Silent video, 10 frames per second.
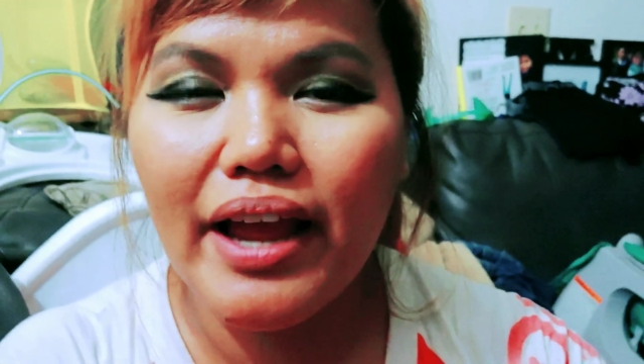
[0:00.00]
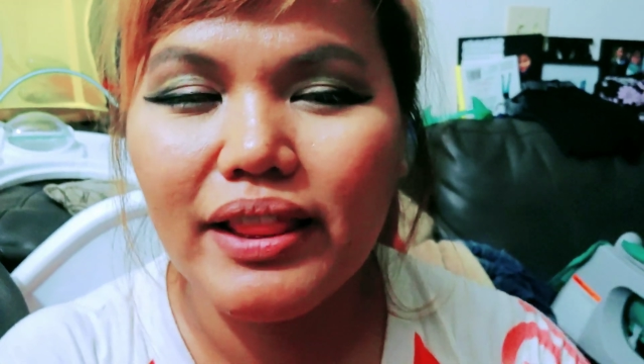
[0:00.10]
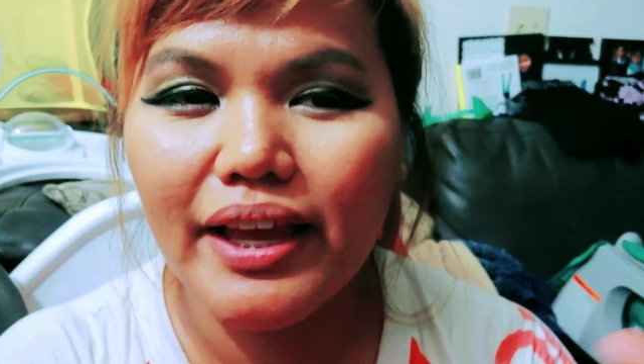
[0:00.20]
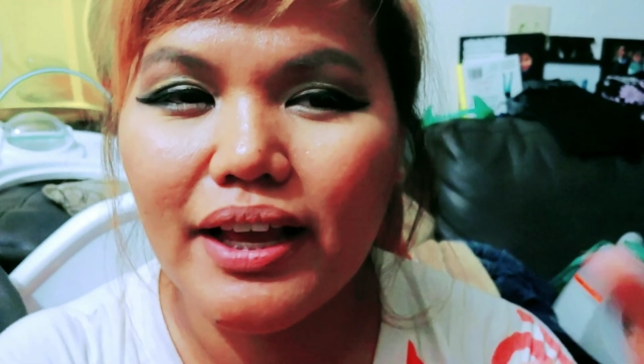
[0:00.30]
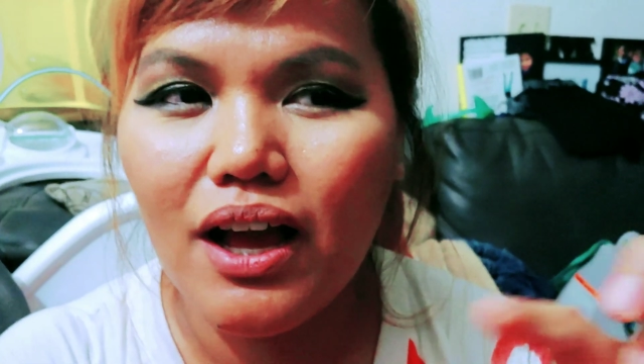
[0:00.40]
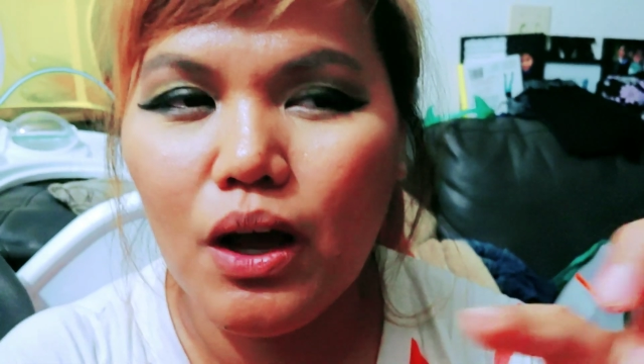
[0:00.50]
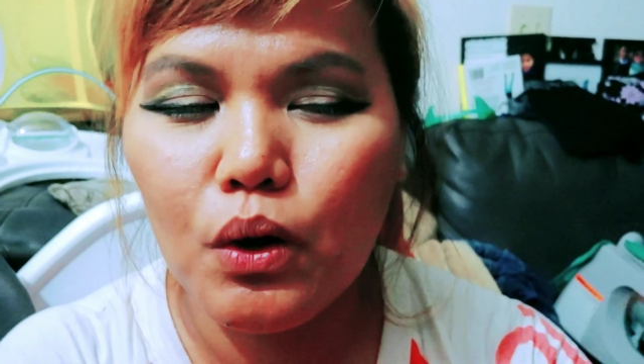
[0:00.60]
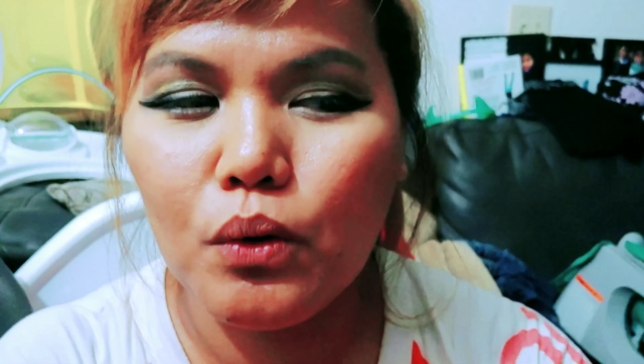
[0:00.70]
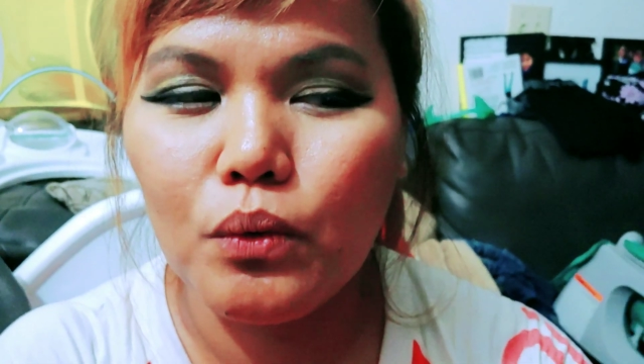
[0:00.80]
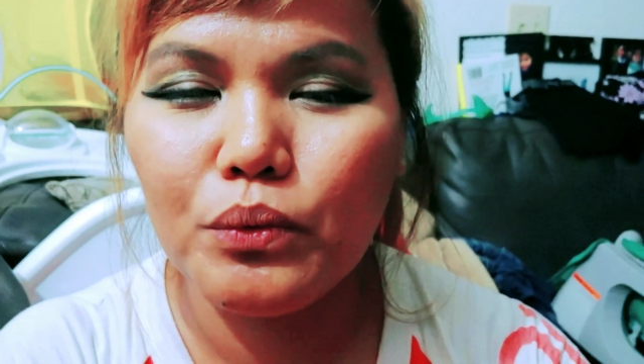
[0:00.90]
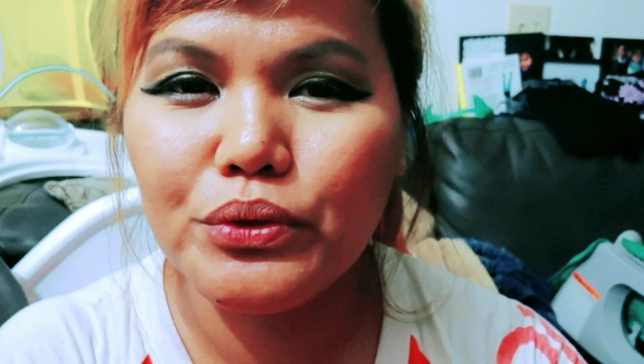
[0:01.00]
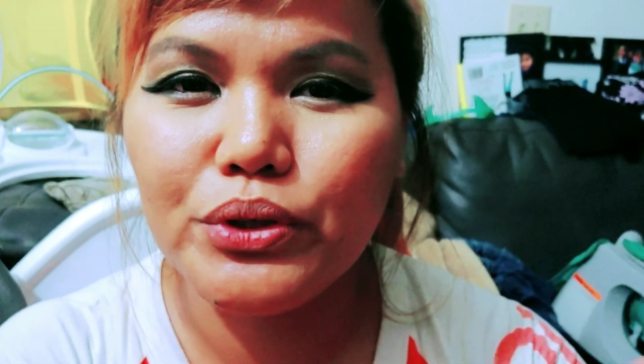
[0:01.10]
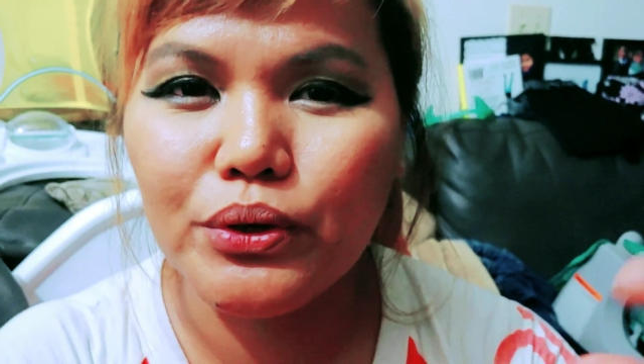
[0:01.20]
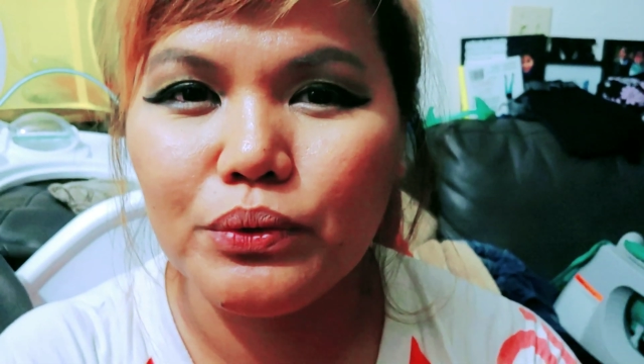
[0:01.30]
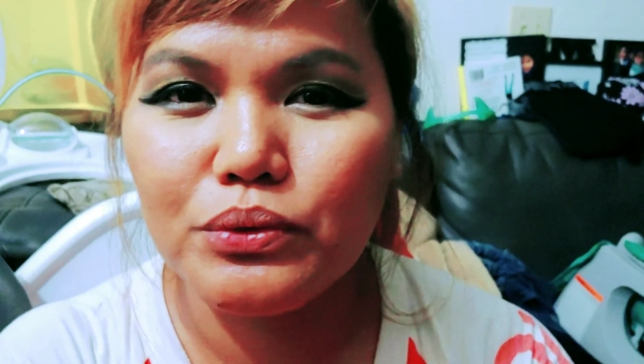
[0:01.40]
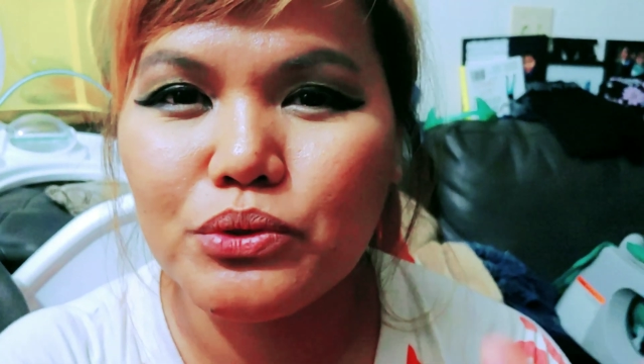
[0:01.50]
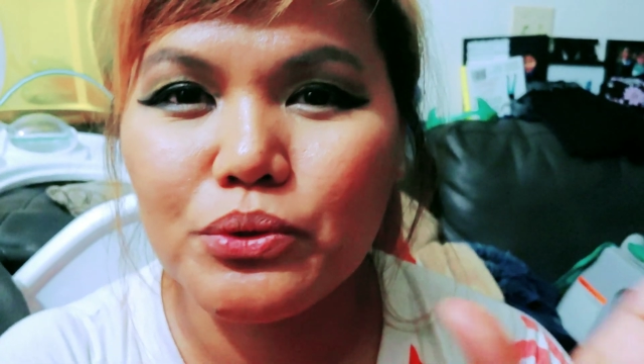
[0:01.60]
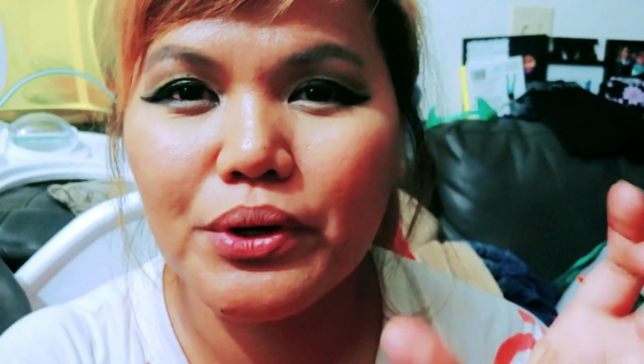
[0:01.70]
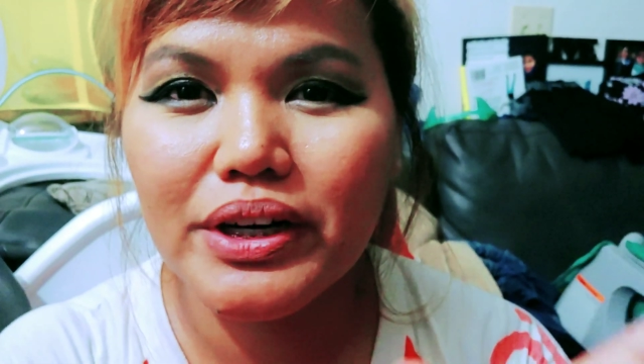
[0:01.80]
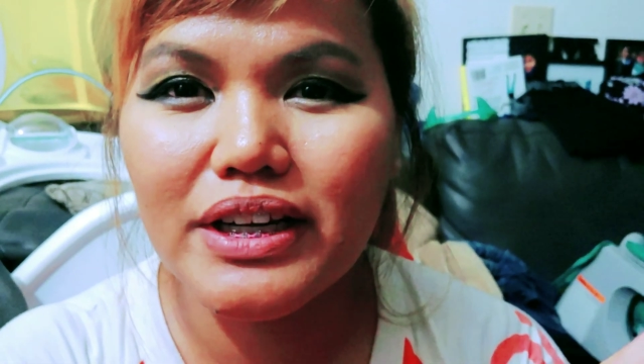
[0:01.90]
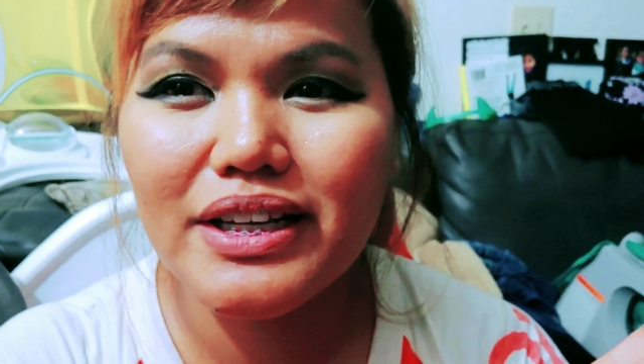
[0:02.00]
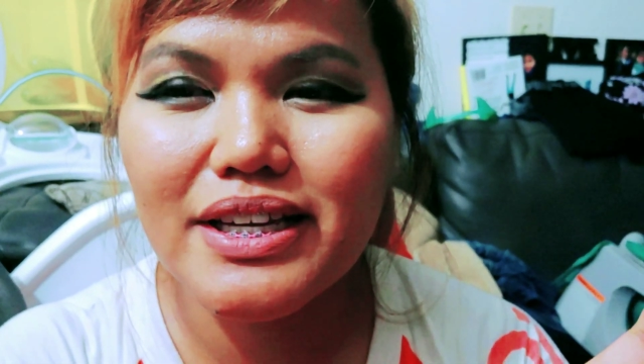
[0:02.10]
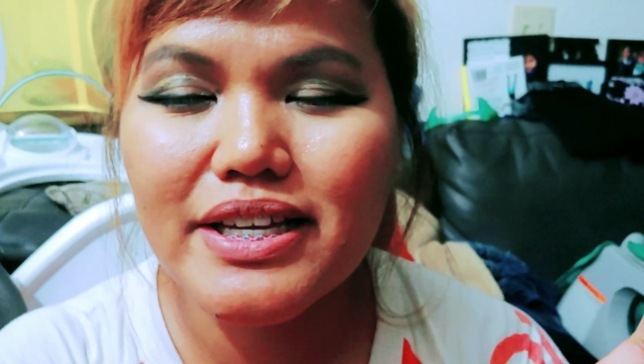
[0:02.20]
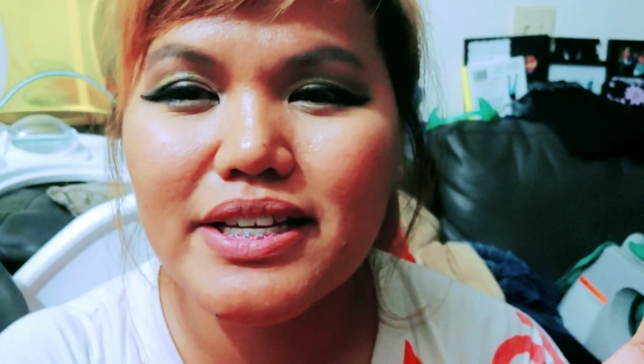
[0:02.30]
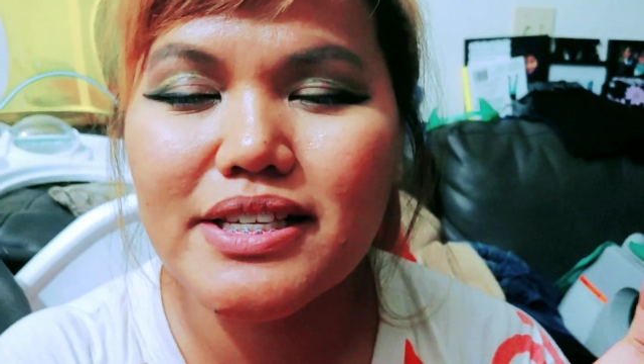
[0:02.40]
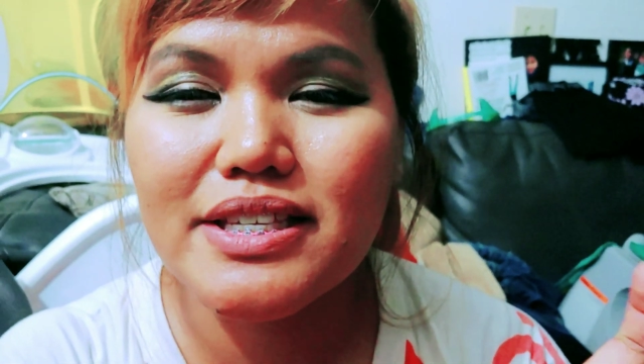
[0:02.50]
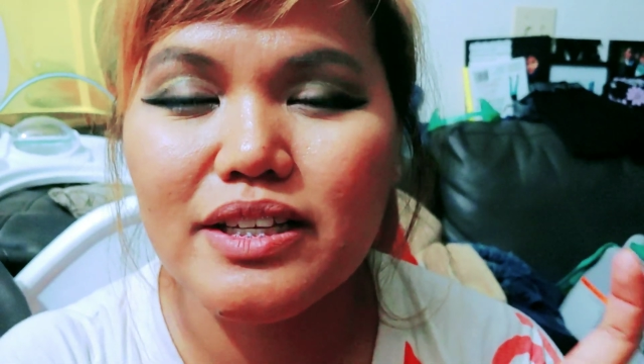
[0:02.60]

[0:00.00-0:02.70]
I like how, you know, short it is.